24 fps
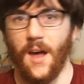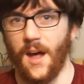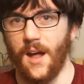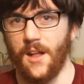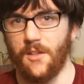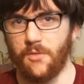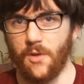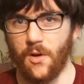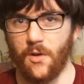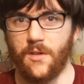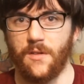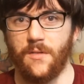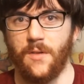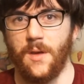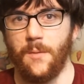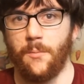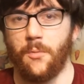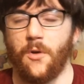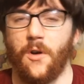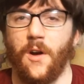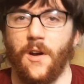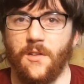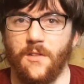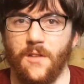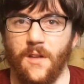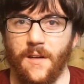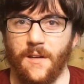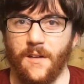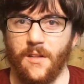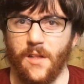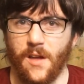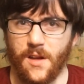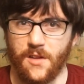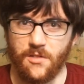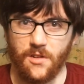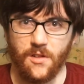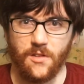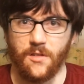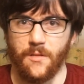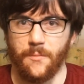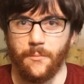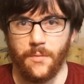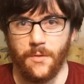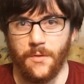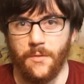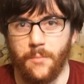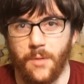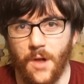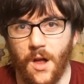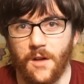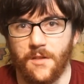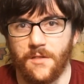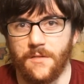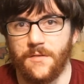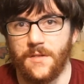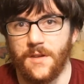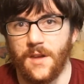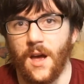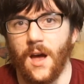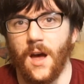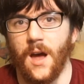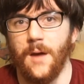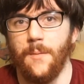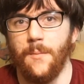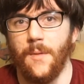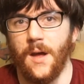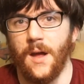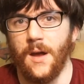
relatively professional, like in like chunks of blocks of time.